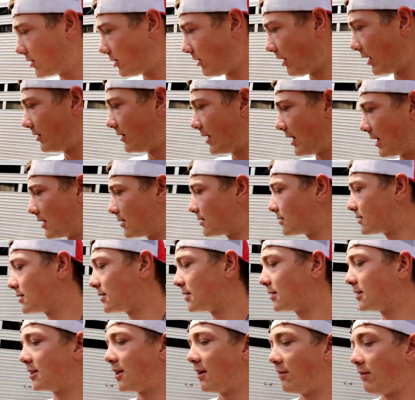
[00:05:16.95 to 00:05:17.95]
create things
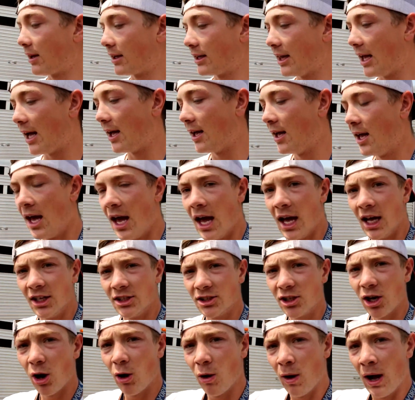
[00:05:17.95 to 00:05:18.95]
and stuff like that.
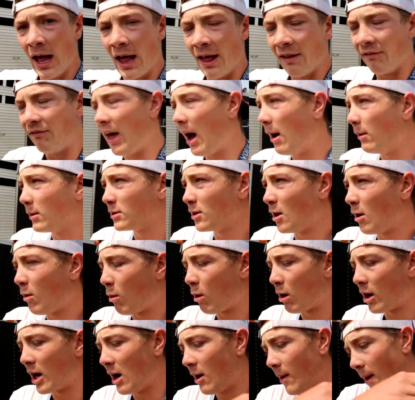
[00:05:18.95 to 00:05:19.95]
So that was all
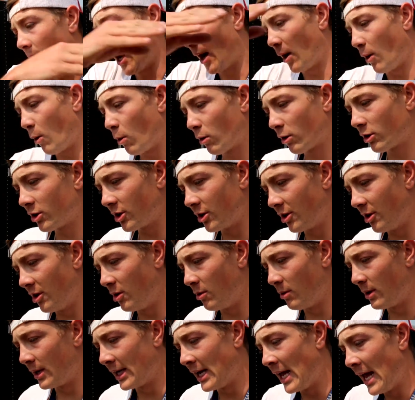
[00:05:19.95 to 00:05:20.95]
wore out. I ordered a
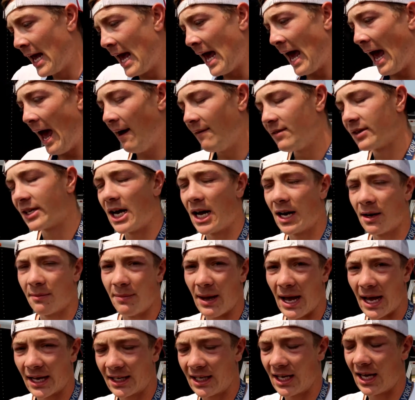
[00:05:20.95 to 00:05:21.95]
new one, haven't got it
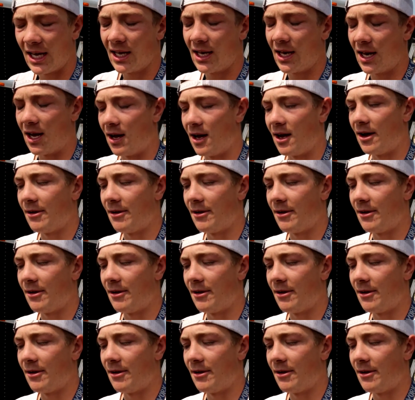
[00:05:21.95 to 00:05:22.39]
back yet.